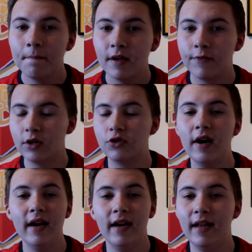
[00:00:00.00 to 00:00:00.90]

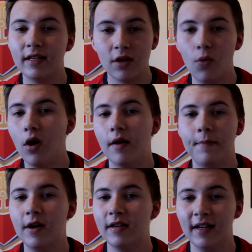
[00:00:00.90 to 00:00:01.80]
frustrating is the word,
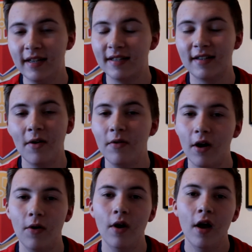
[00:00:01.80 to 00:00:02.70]
because I just don't
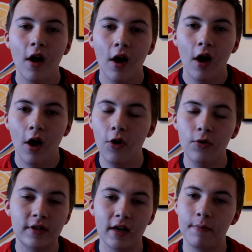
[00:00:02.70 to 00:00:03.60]
know
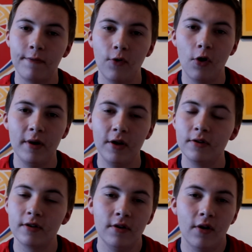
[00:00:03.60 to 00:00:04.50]
who's going to perform and
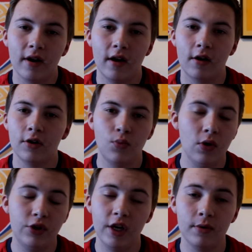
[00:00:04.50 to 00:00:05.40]
who's not going to. Because
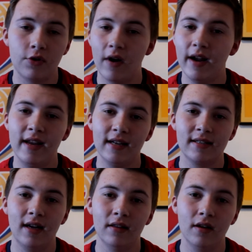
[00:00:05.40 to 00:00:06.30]
Wilshere was great against
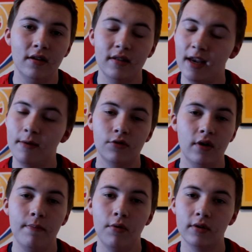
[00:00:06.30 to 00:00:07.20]
Sunderland, he was
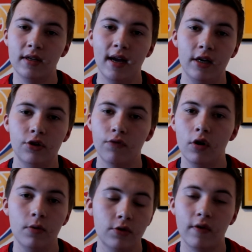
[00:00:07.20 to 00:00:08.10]
really poor today.
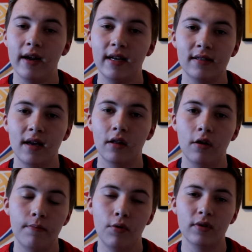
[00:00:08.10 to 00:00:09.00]
Giroud was great against
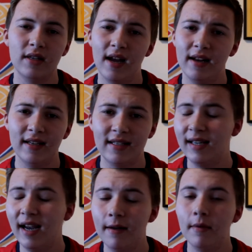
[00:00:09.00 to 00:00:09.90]
Sunderland, poor today. This
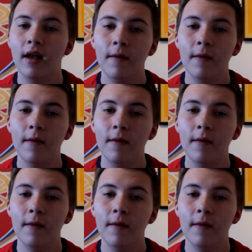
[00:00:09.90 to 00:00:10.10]
team